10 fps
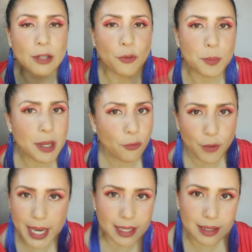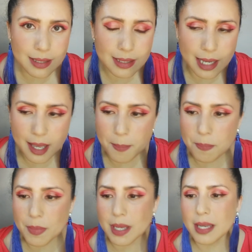And for my final
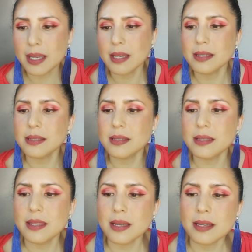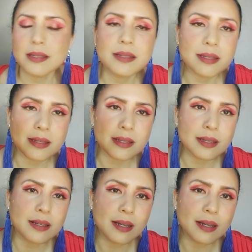step is this